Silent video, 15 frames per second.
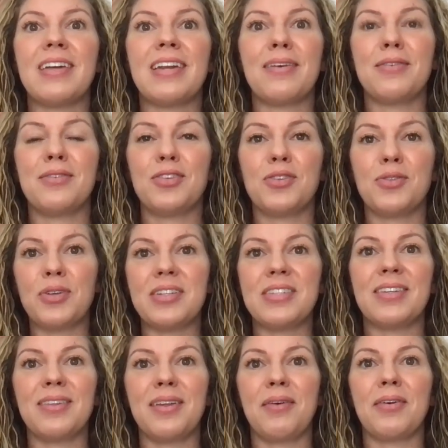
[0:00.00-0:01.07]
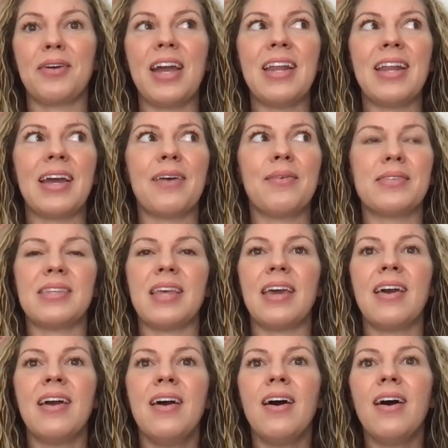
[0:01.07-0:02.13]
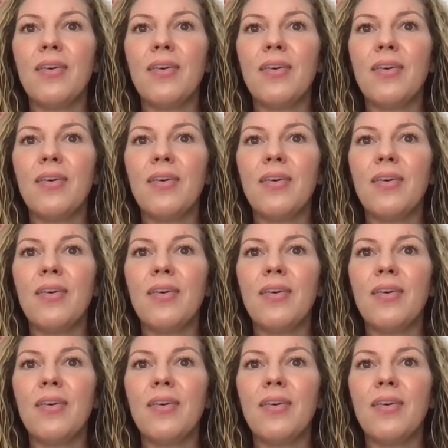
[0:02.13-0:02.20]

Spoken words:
that I was just recently creating, I was like,